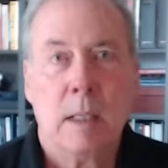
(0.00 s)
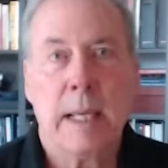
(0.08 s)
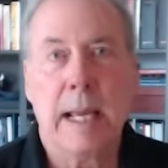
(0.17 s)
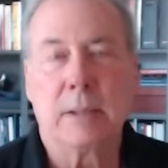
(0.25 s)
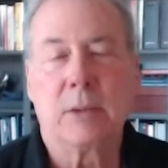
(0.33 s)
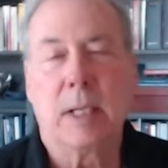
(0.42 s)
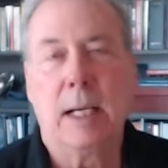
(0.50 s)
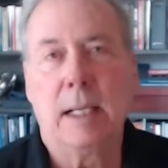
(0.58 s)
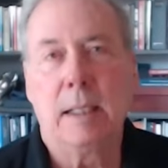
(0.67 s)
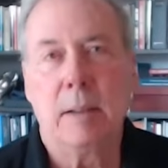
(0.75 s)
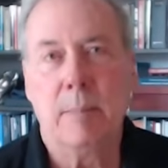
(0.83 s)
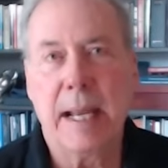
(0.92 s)
Yes, uh,
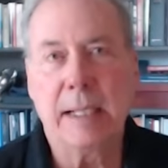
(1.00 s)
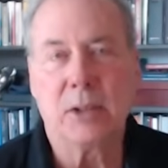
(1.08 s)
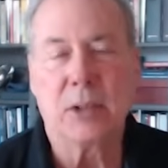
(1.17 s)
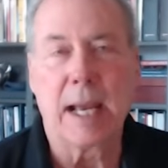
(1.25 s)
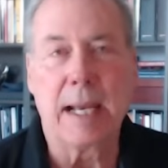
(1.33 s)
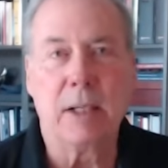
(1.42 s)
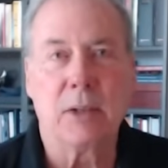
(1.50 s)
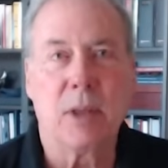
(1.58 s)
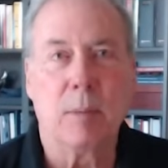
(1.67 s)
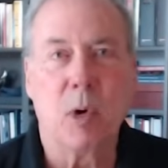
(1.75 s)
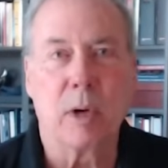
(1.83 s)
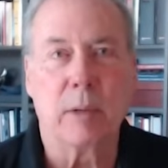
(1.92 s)
the main site is the
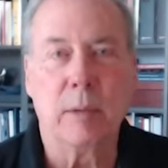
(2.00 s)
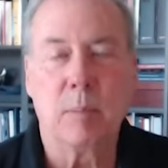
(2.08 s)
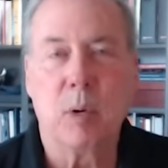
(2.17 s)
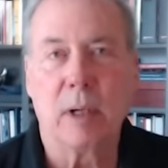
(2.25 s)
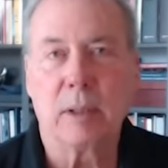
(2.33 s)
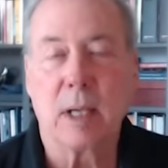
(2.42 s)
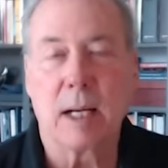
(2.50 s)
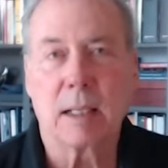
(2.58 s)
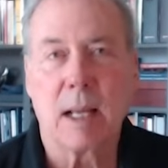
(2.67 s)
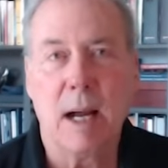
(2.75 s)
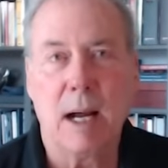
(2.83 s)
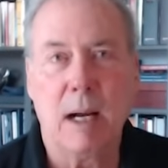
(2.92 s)
morgan report dot
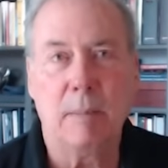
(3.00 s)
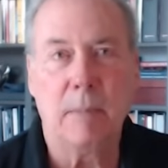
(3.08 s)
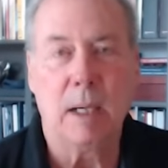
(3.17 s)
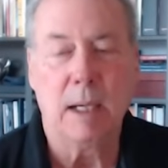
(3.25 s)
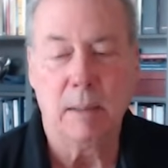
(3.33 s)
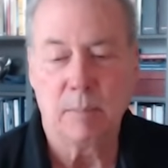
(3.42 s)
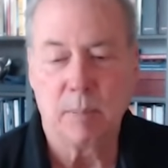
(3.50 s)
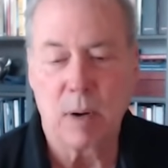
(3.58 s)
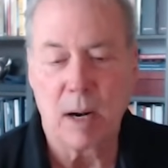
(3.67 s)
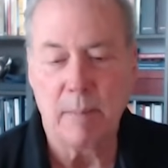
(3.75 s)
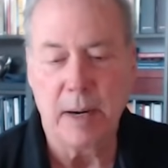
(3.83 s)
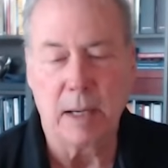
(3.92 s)
com. I'm
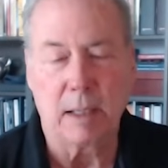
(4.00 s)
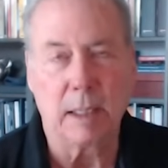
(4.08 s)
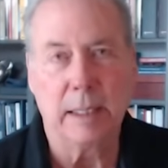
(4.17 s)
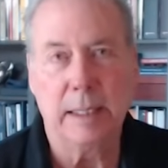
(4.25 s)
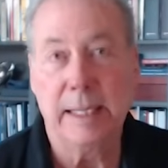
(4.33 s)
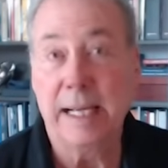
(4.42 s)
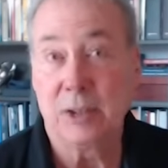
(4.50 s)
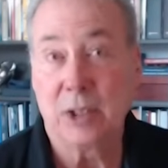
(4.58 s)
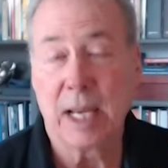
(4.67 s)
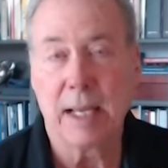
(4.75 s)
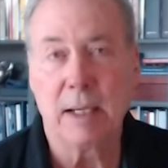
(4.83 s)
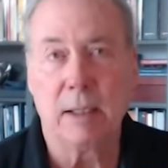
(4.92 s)
primarily an
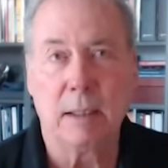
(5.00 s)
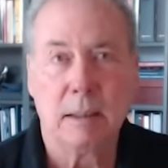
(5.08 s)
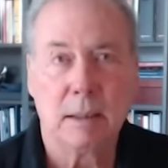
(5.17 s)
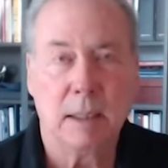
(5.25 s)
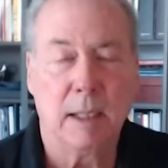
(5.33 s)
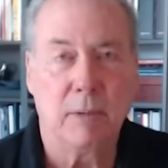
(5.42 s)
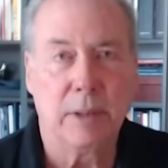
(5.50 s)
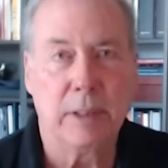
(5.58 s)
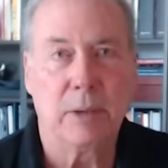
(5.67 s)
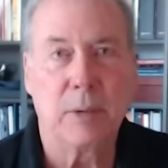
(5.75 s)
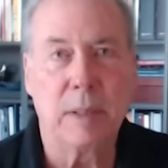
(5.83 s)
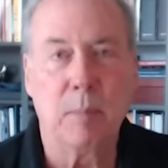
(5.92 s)
educator. You know, I've written
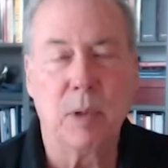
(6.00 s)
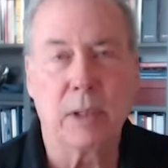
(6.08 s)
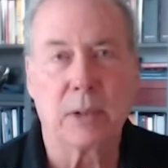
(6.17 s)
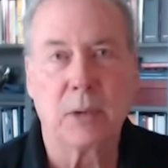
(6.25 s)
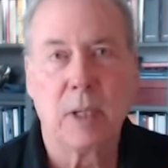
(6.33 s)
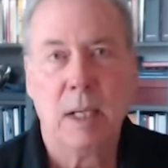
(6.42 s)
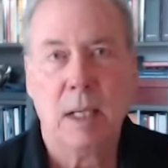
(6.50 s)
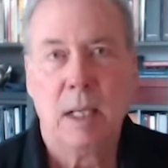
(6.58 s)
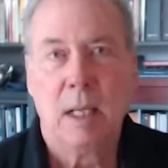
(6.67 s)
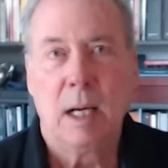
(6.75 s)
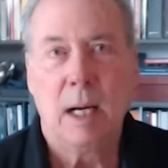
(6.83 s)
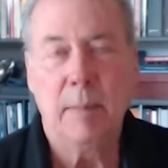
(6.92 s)
three books.
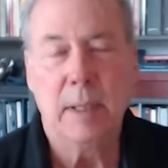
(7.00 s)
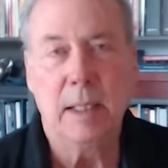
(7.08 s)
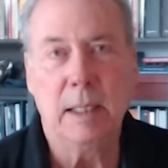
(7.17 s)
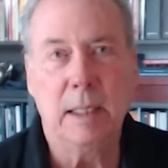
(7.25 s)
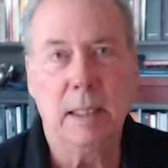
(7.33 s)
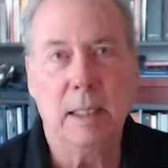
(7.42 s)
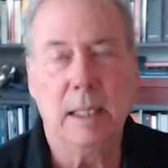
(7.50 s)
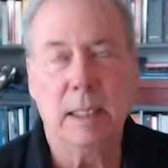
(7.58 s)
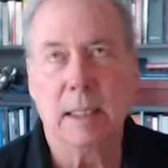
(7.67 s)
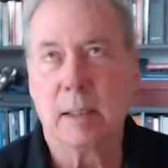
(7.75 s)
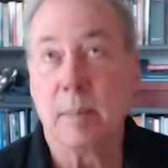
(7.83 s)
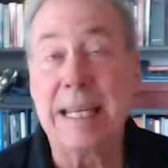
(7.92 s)
I'm in
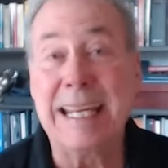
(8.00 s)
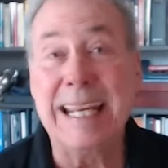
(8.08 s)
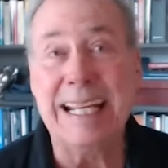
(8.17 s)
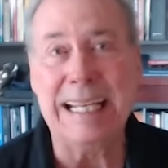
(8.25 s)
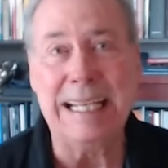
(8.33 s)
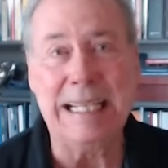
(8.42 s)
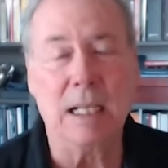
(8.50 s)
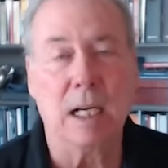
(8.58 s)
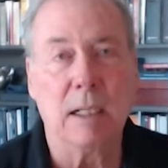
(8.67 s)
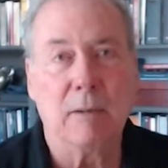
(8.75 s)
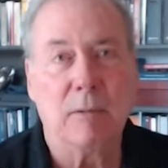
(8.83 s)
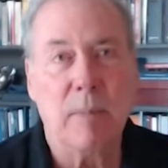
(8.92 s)
uh, the beginning
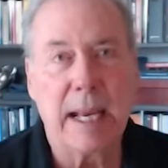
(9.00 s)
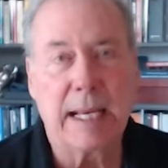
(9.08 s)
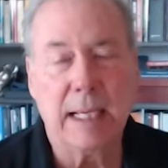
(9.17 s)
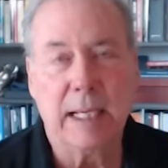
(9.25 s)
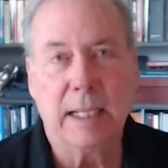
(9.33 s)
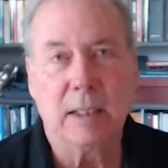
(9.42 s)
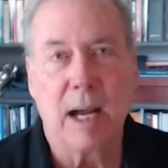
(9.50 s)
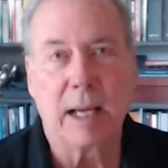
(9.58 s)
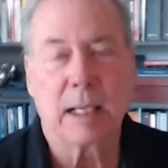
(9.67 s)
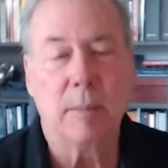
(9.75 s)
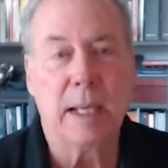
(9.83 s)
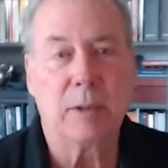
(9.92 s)
of making a
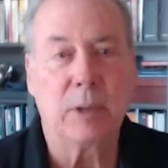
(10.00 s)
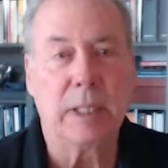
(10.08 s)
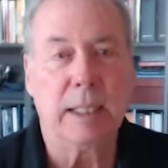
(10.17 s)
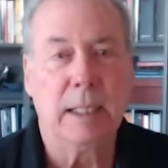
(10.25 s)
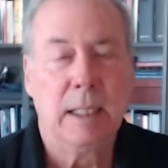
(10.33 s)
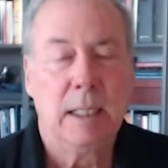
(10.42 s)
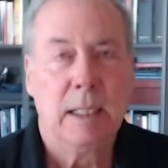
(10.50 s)
documentary.